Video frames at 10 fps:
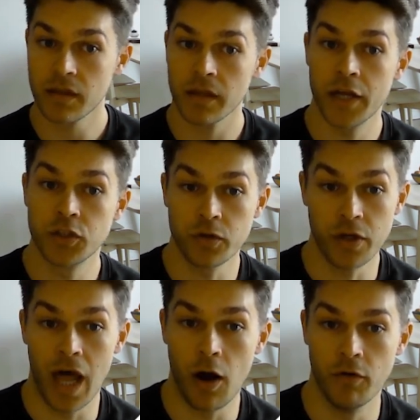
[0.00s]
It should
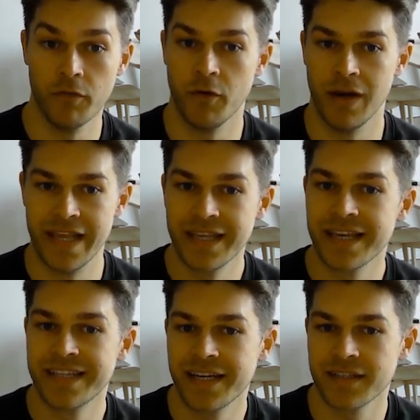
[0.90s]
allow for linking
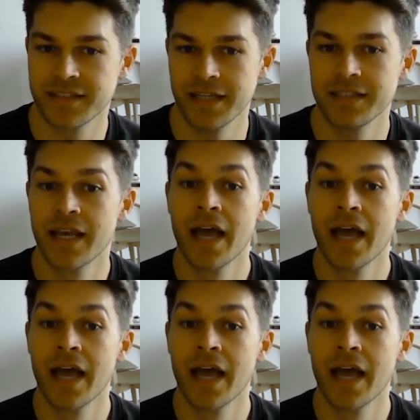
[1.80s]
datasets